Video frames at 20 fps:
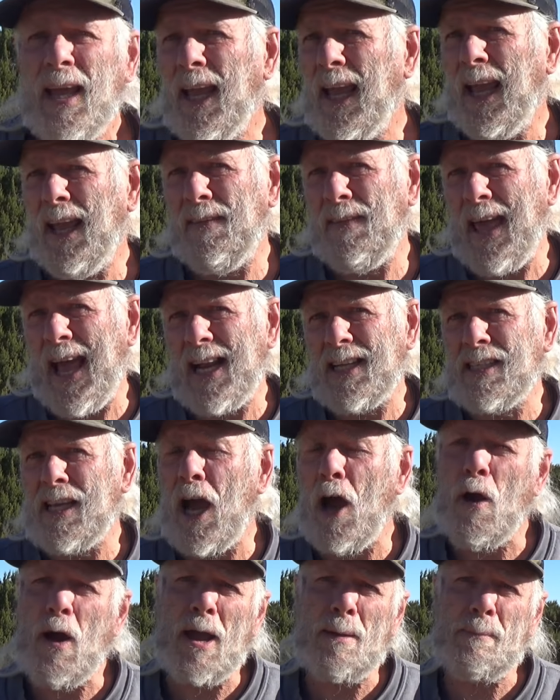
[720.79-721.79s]
and that's
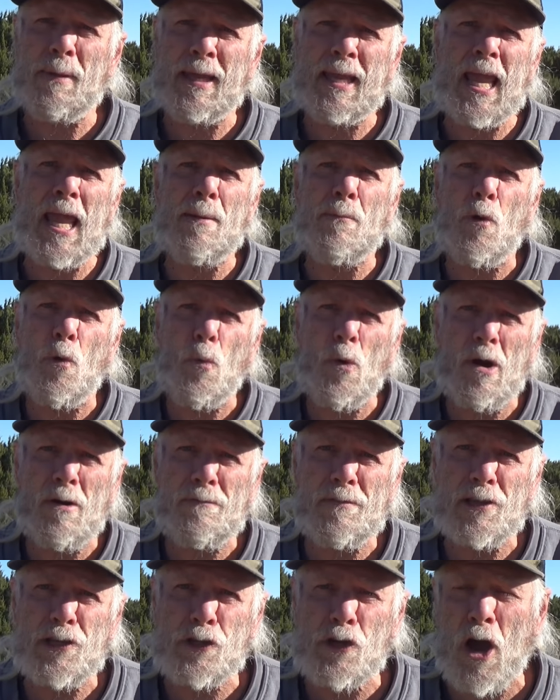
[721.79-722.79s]
how I became aware of
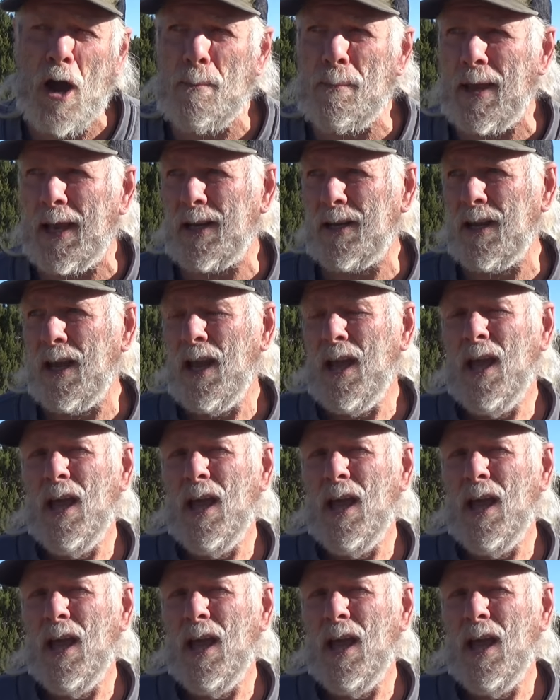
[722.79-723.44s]
this comment.